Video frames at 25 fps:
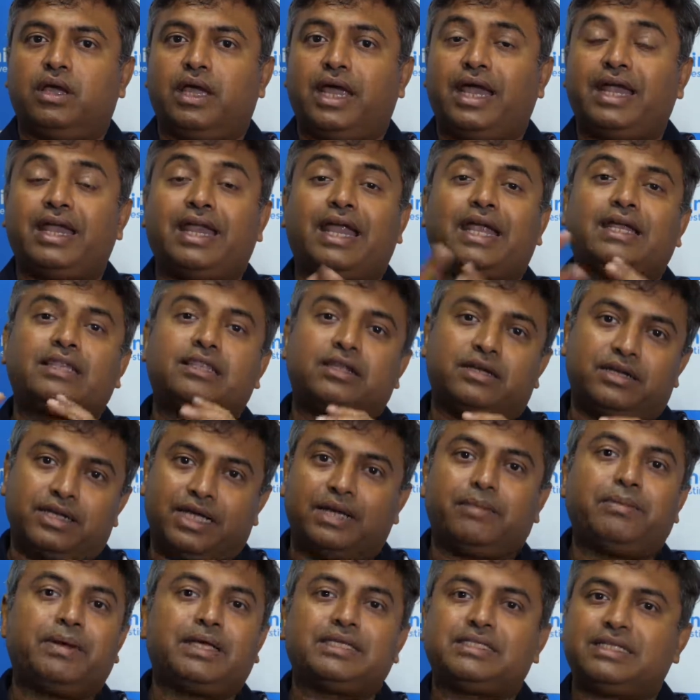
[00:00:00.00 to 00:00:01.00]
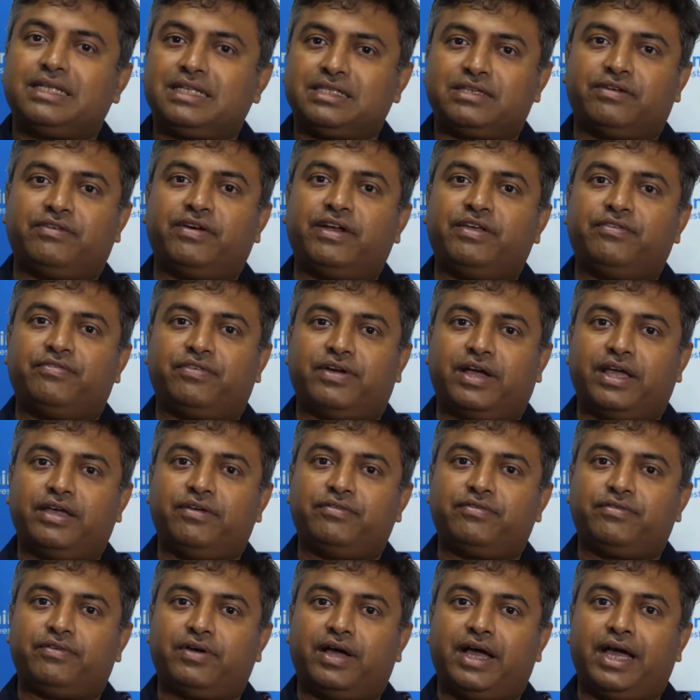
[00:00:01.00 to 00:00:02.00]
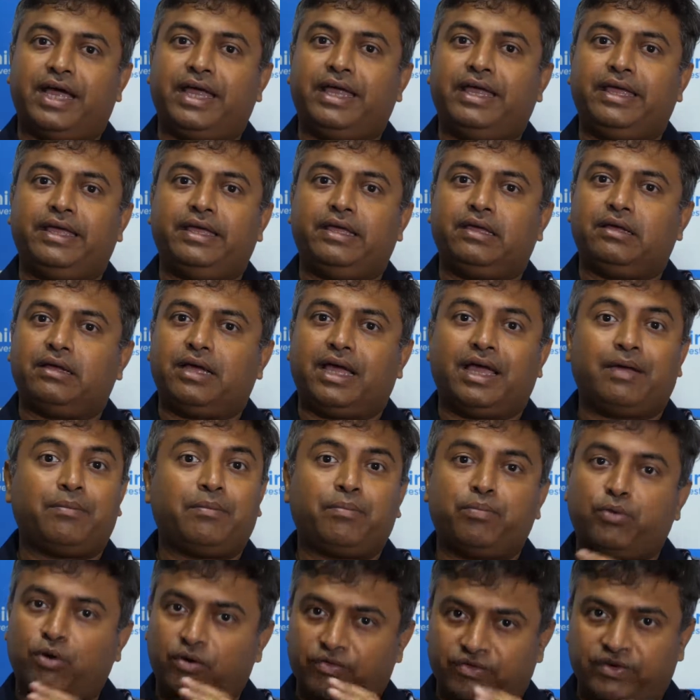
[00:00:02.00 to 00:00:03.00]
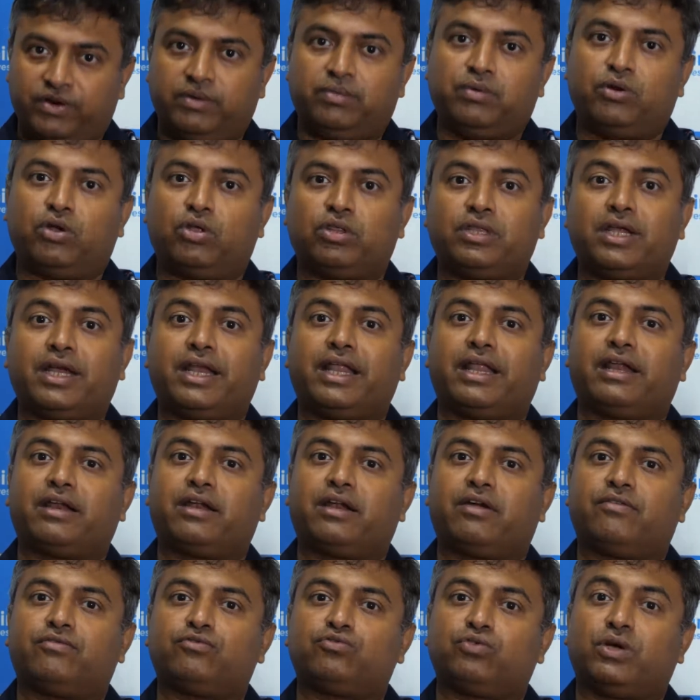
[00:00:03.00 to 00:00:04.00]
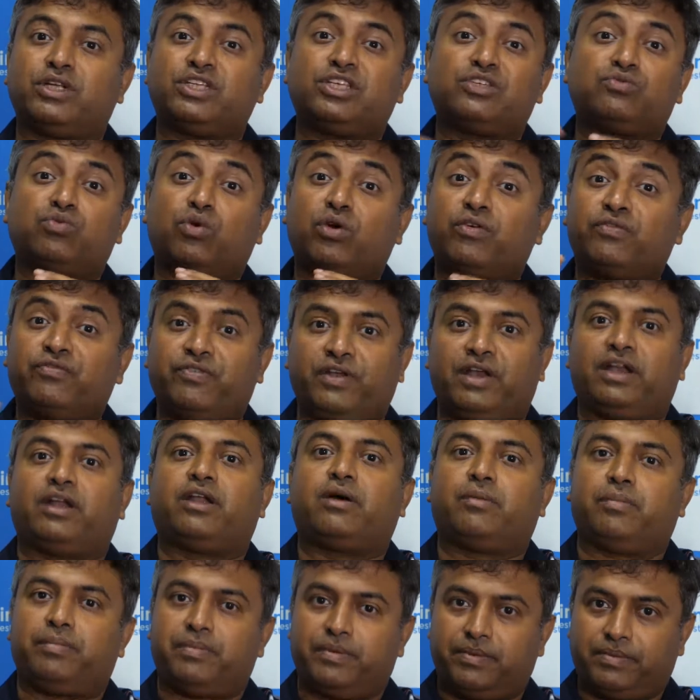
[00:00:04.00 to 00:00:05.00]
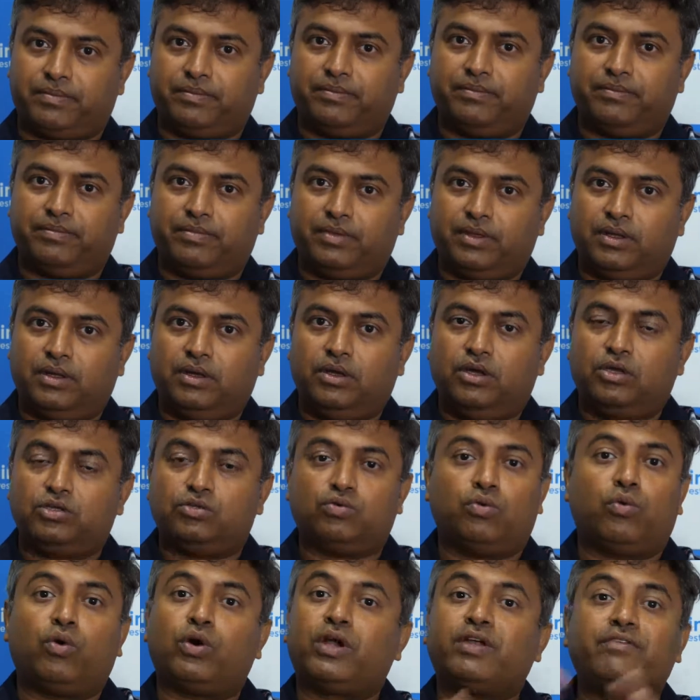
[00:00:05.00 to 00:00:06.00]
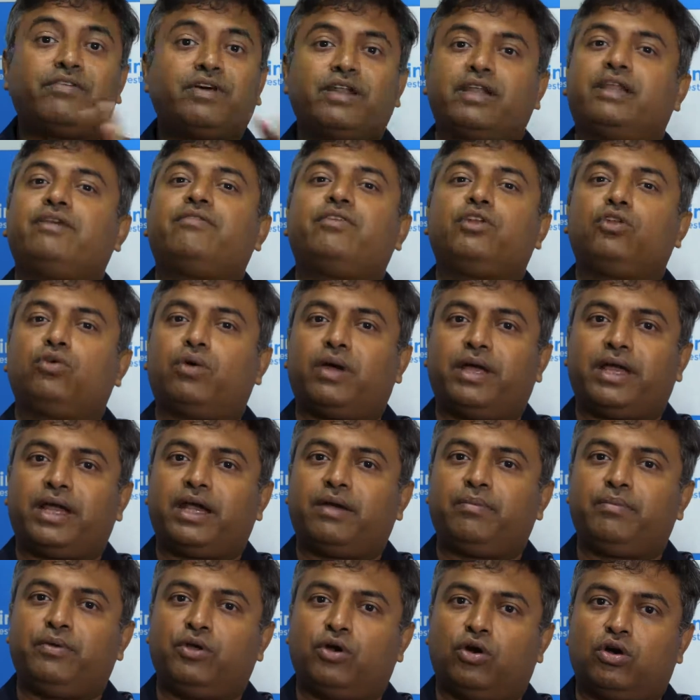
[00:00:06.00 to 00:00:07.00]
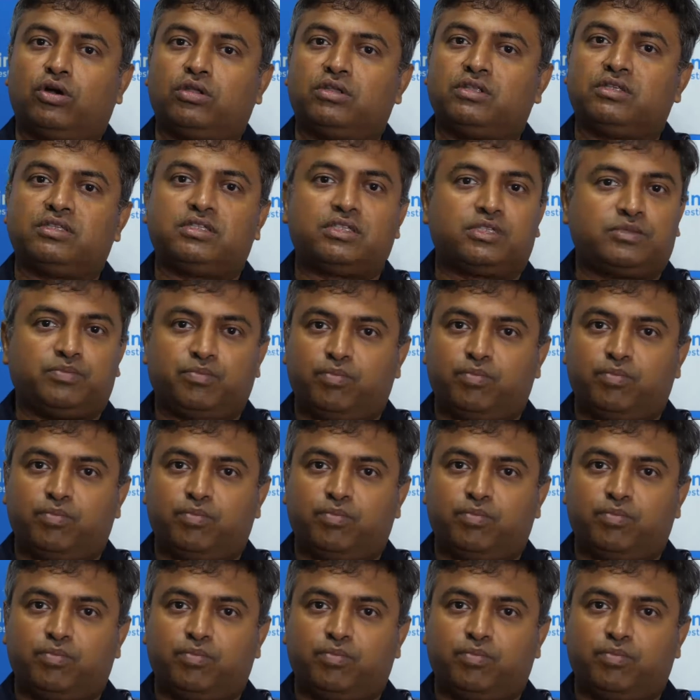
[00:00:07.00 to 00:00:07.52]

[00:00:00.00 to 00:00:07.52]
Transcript: and at the time I sell 75, I am profitable on that aircraft, so I just want to fill it up. So whatever revenue I get beyond this is